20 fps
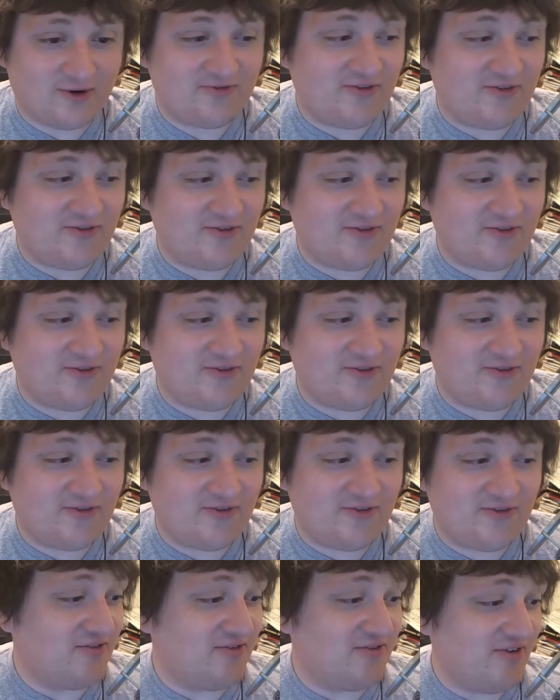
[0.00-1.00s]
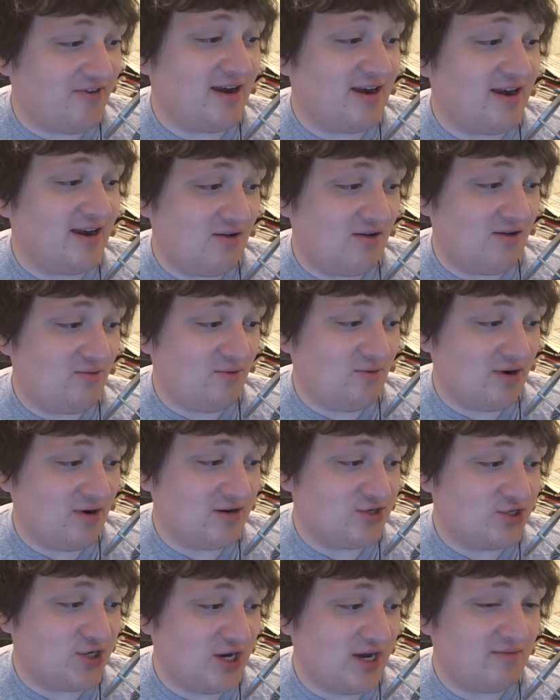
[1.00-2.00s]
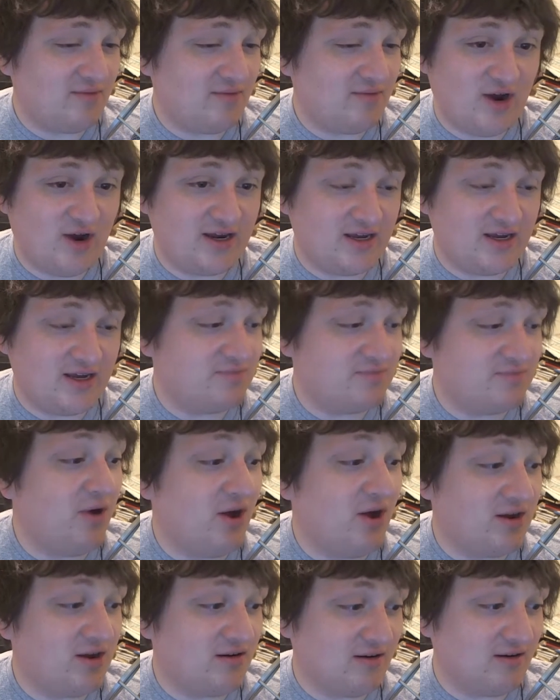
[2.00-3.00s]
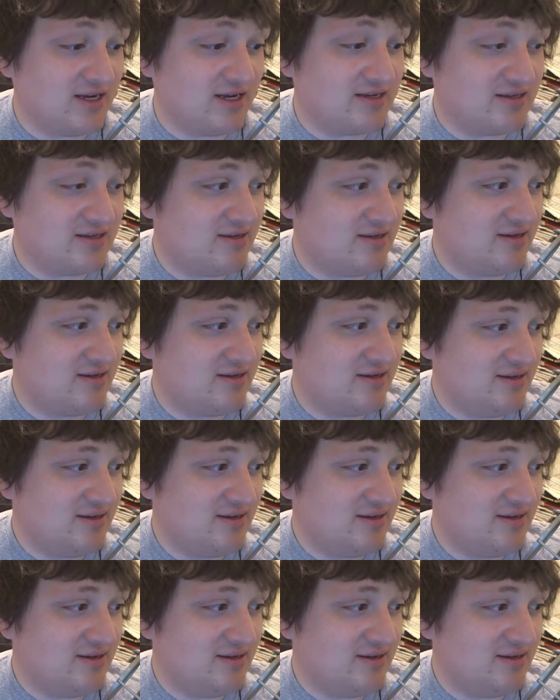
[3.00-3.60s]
finally going to find out where Shane Brady's bunker is